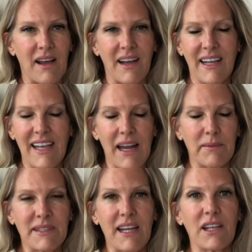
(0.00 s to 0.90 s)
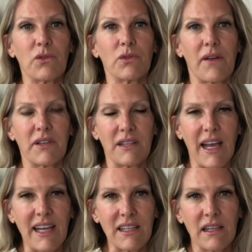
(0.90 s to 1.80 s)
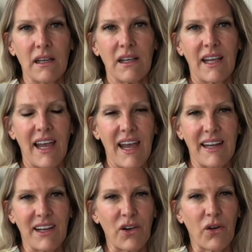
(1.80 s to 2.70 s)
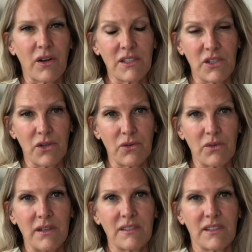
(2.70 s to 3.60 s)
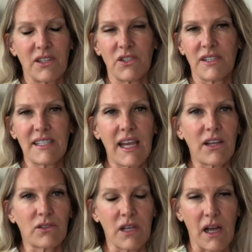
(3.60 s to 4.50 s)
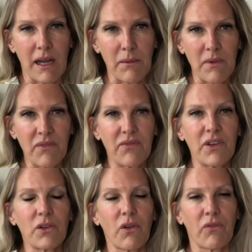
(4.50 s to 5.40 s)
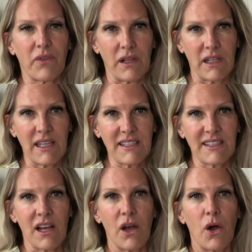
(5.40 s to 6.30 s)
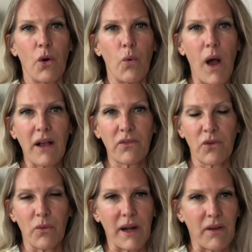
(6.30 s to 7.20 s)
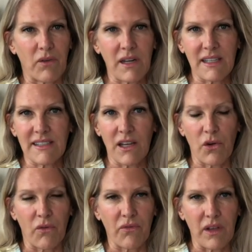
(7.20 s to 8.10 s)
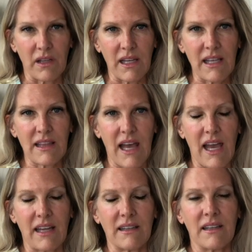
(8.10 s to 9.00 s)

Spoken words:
again, I'm sending you love and light, and encourage you to just take your time, feel your feelings, walk through whatever it is that you're feeling that